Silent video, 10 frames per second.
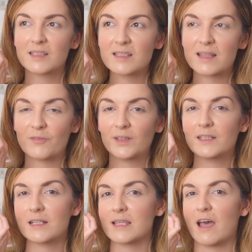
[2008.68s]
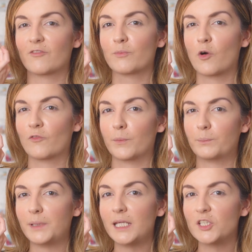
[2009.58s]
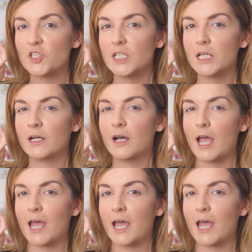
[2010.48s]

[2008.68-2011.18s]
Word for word: This definitely does have more of a peachier